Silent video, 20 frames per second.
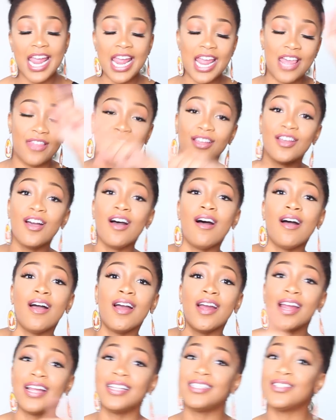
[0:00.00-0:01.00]
in the
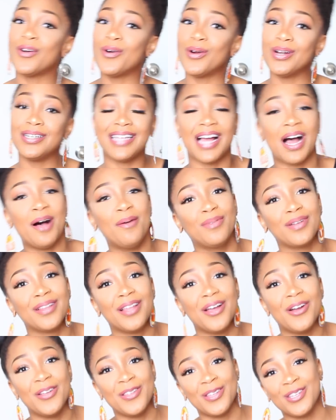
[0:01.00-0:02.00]
cards or down
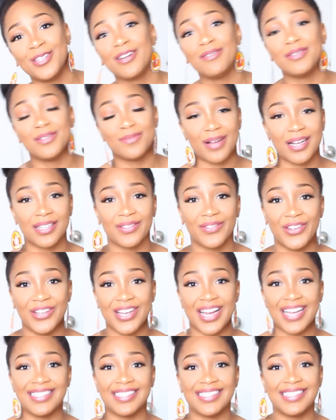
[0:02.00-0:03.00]
below in the description box for you
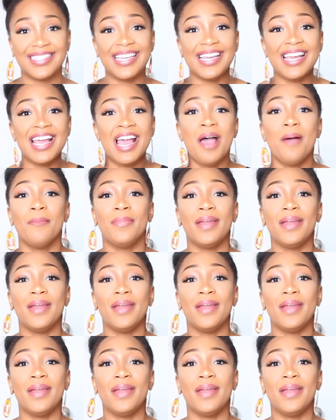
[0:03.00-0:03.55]
guys to see.